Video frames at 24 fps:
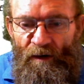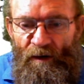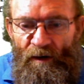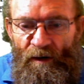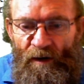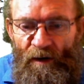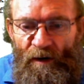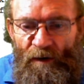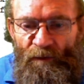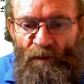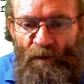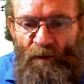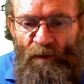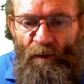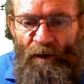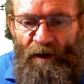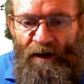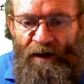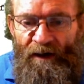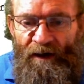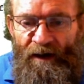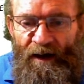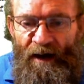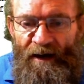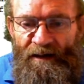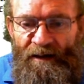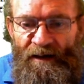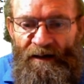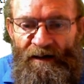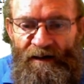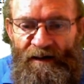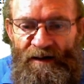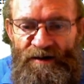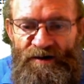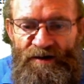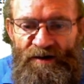if you want to create
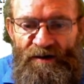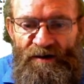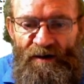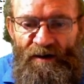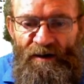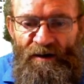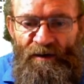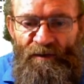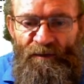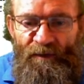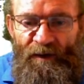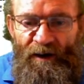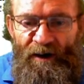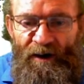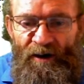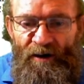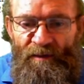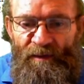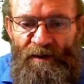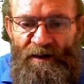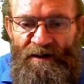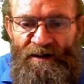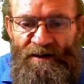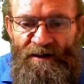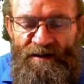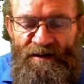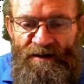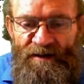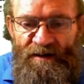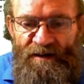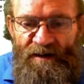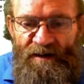additional variables,